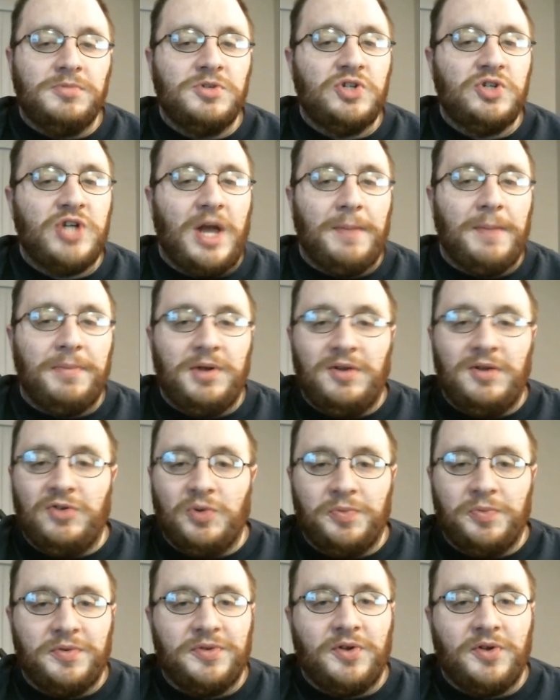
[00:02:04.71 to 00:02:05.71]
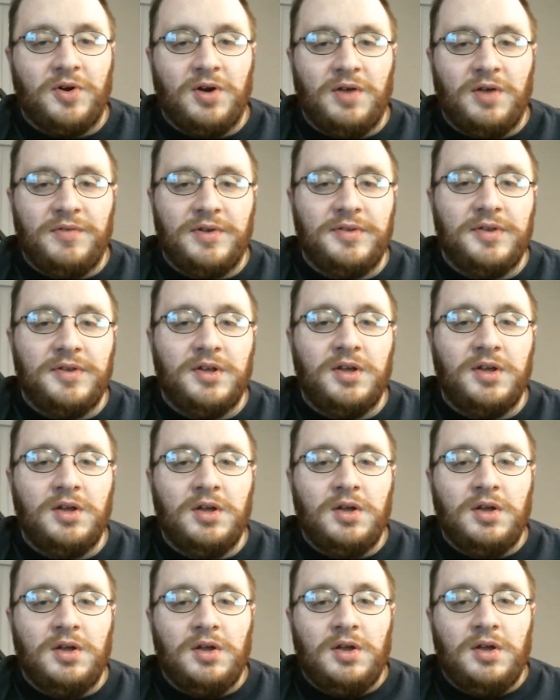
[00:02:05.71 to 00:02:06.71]
Japanese superstar, obviously.
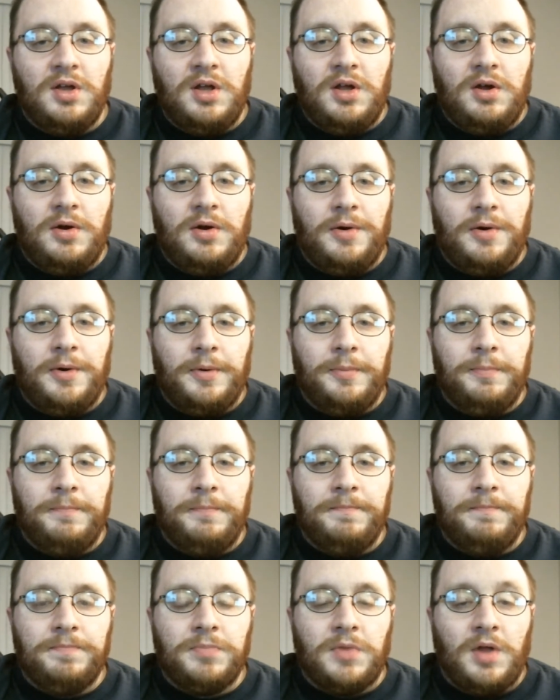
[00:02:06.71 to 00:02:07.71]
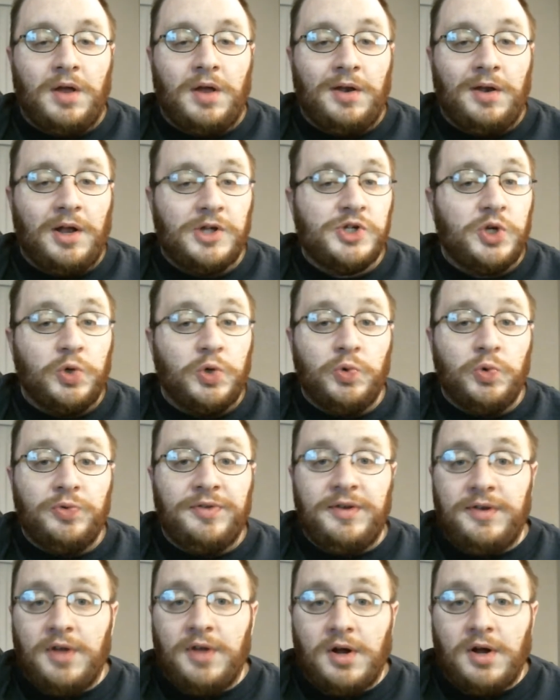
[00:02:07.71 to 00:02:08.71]
I'm not sure who's
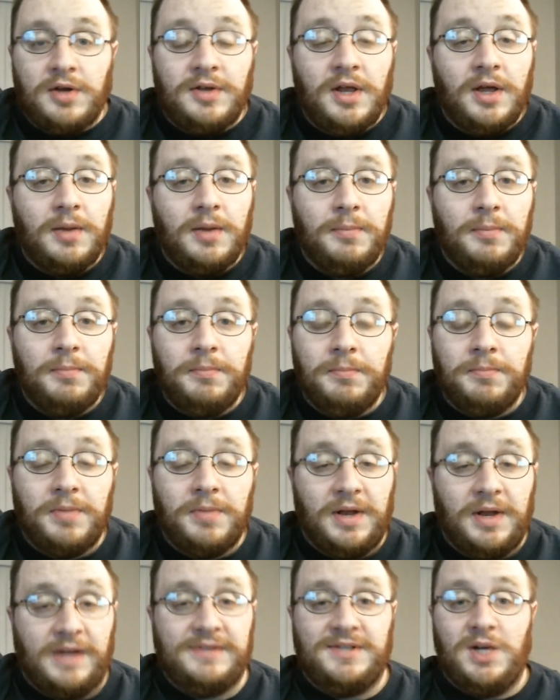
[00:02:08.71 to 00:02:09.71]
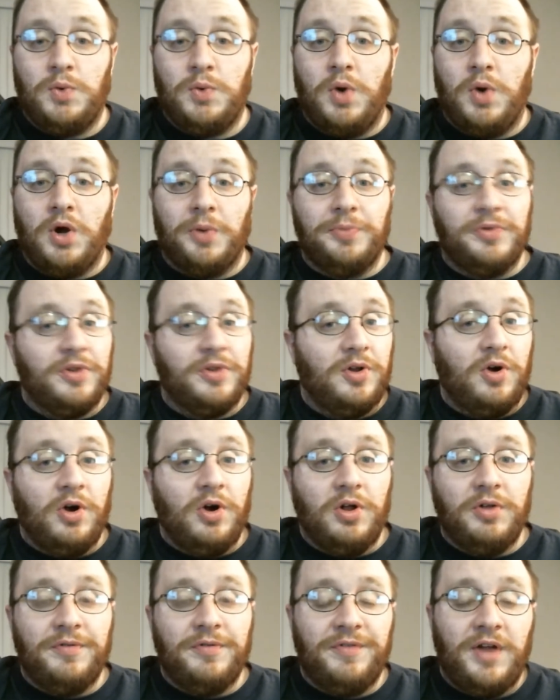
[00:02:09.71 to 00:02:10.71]
inducting him, but I say welcome to the
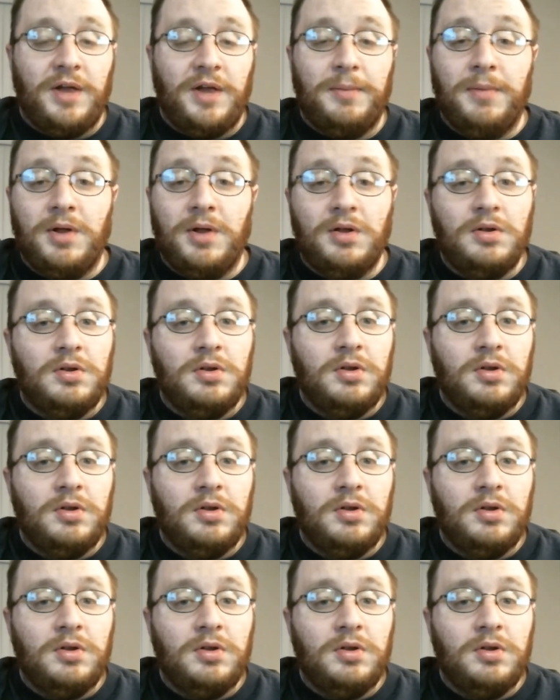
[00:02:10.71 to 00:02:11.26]
Hall of Fame, man.